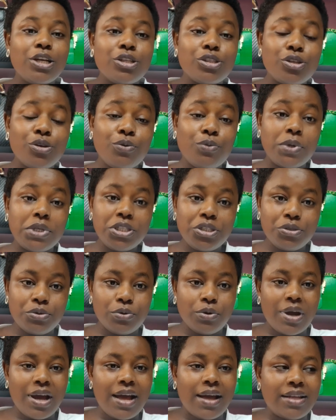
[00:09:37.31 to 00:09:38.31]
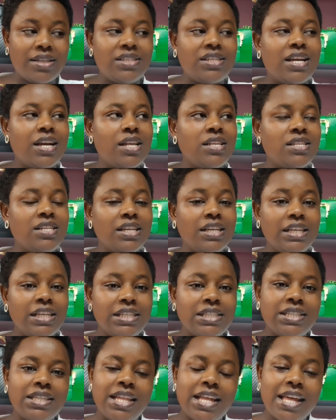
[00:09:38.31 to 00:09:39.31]
So what you are charged
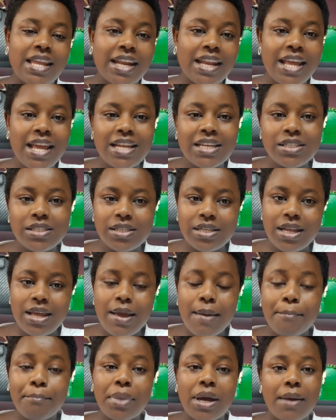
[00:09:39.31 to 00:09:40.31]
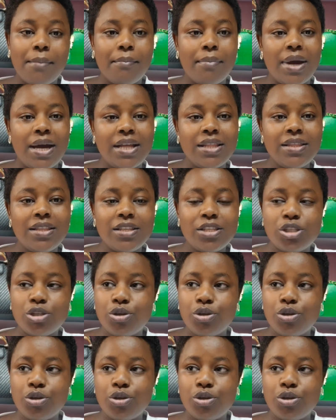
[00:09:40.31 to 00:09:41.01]
is the rent per month.